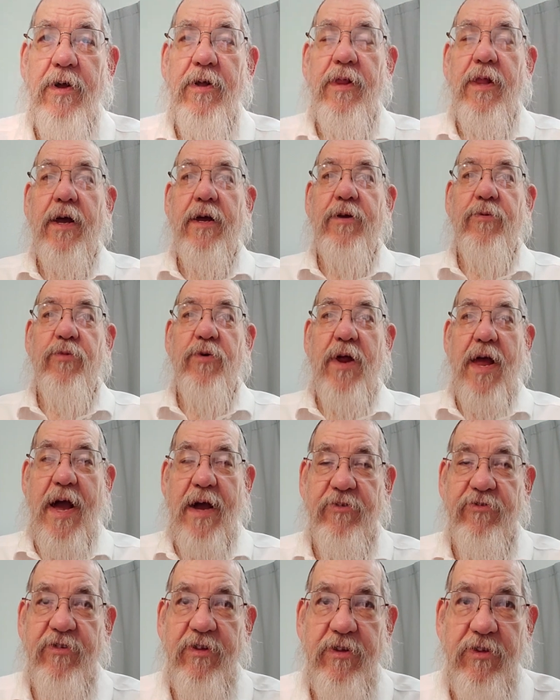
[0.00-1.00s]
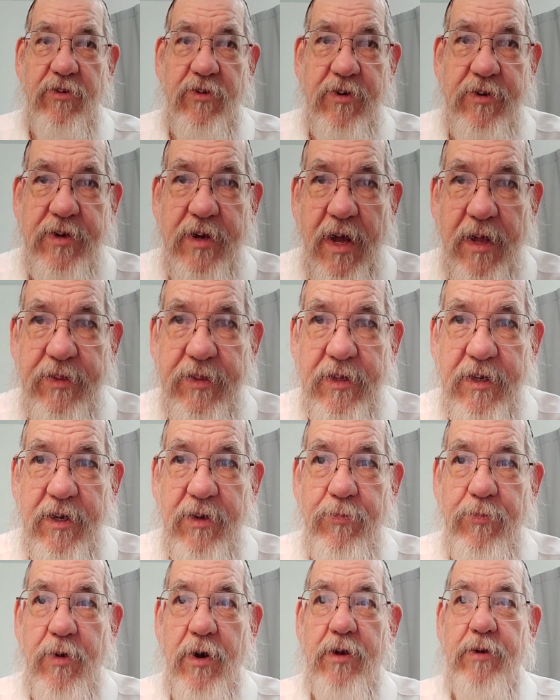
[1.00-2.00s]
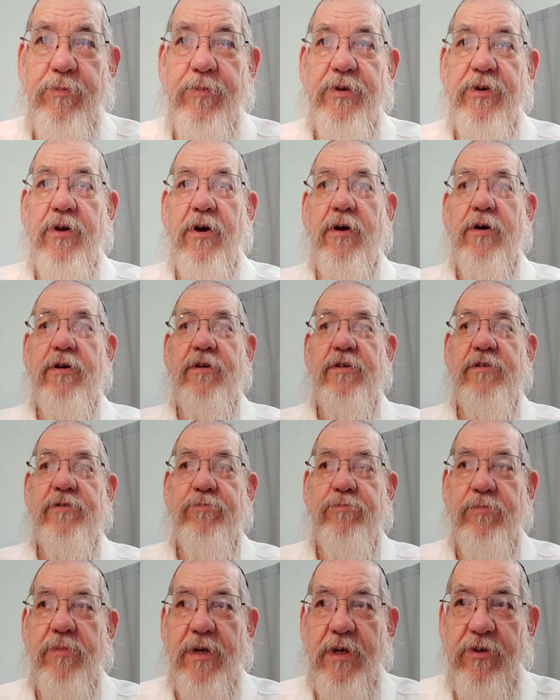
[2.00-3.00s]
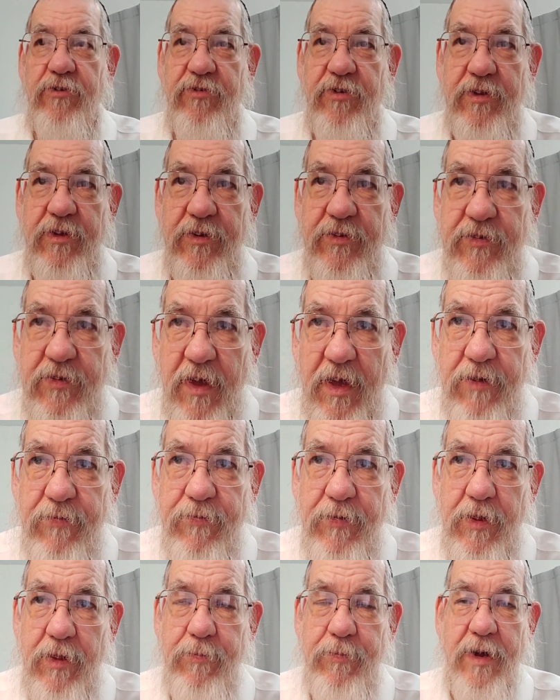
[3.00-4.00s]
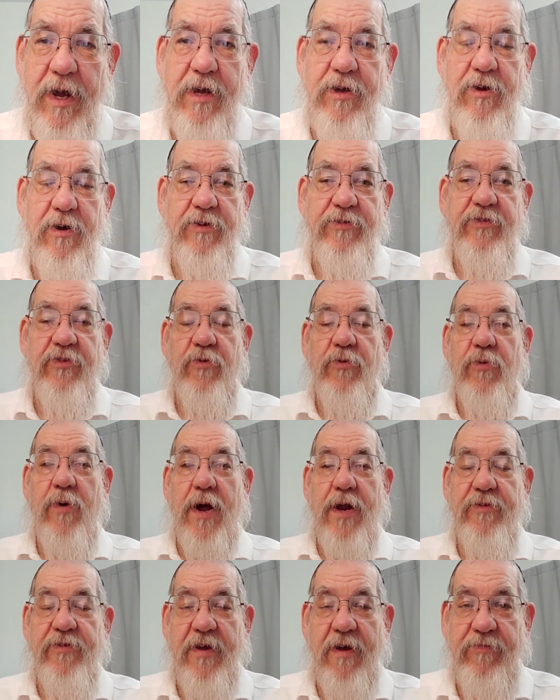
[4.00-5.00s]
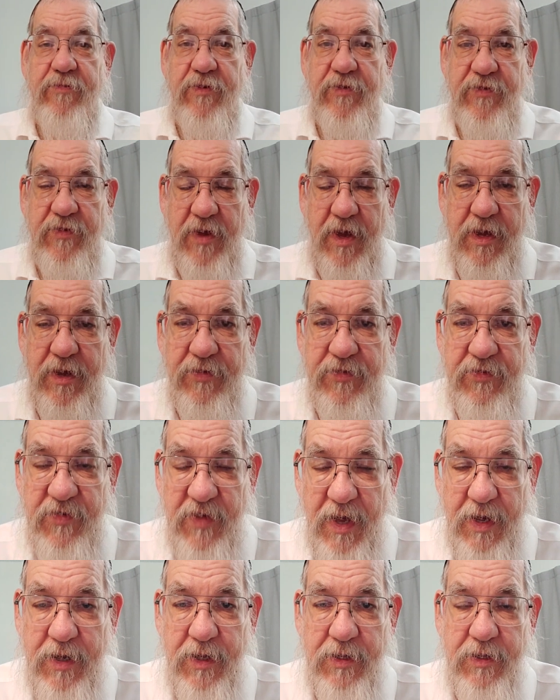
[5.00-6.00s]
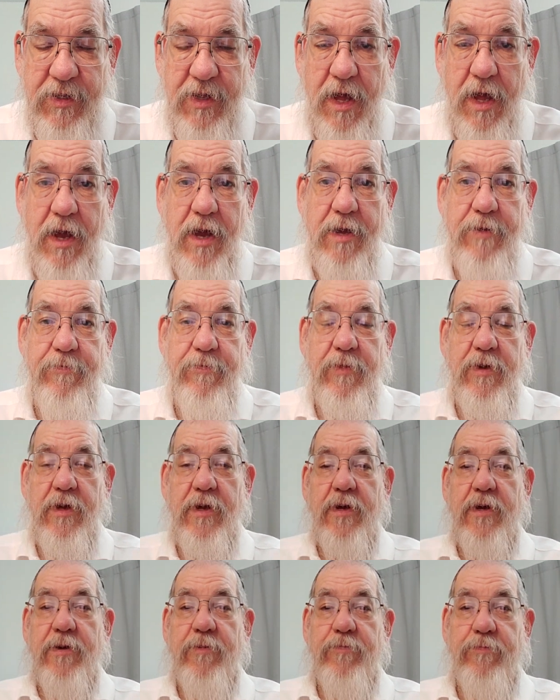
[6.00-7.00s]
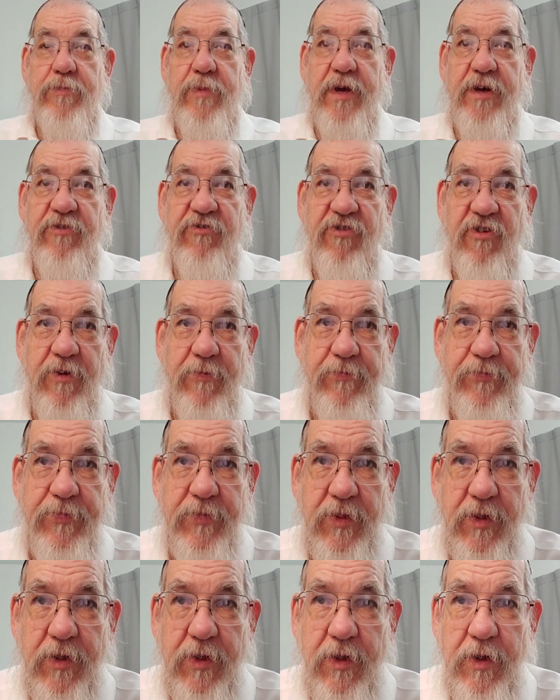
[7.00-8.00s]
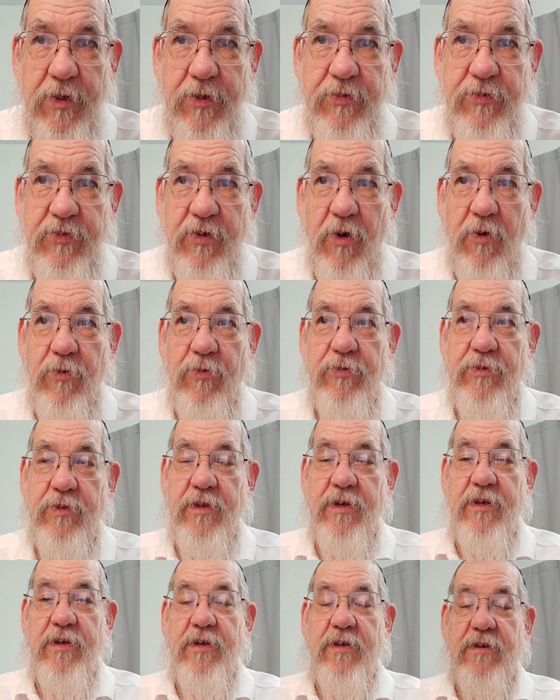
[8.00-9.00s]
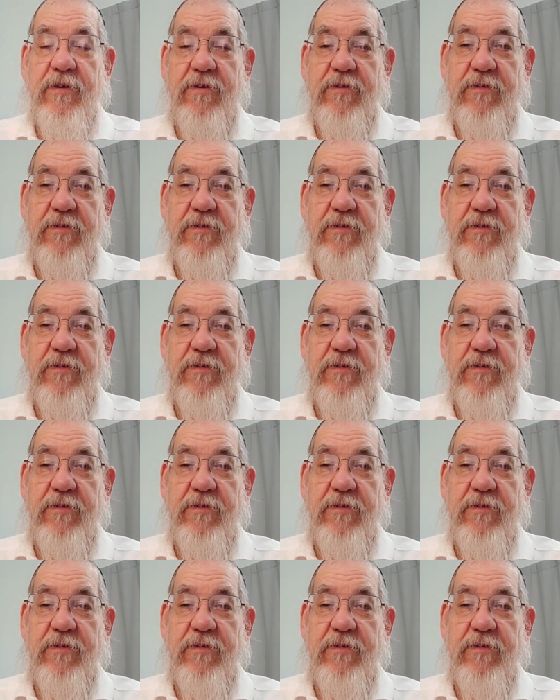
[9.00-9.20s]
Like we actually learn out in the Gemara Menachos, miksha the seif elamai also. Why does he have to say a second time miksha? So the